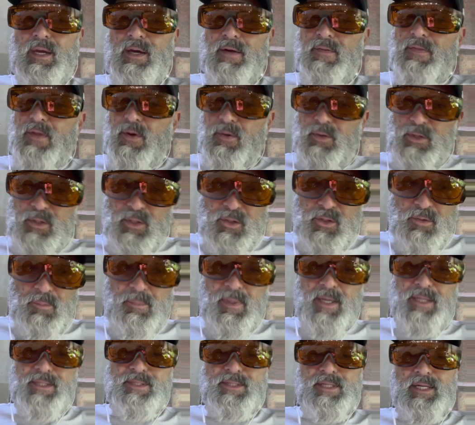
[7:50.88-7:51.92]
They're a little
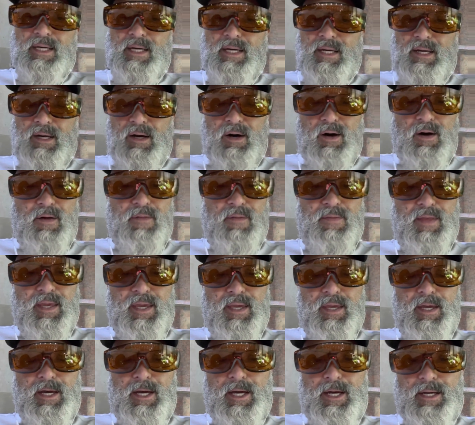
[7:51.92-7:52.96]
bit on
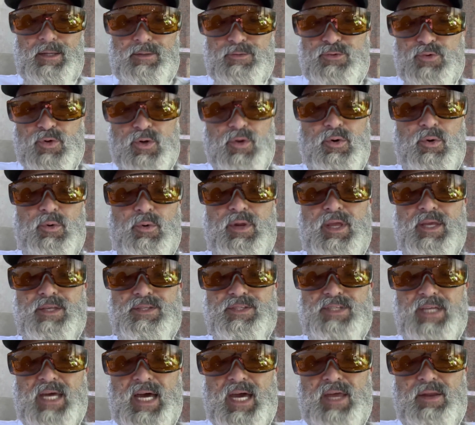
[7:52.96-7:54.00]
the draconian
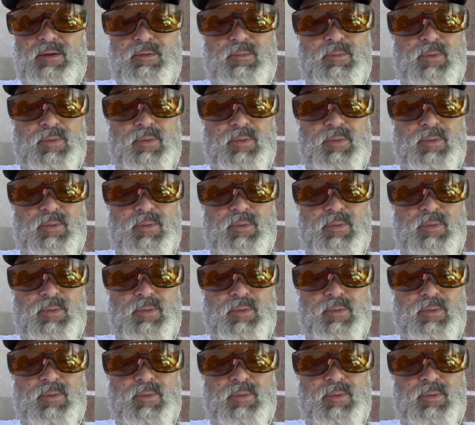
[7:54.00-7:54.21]
side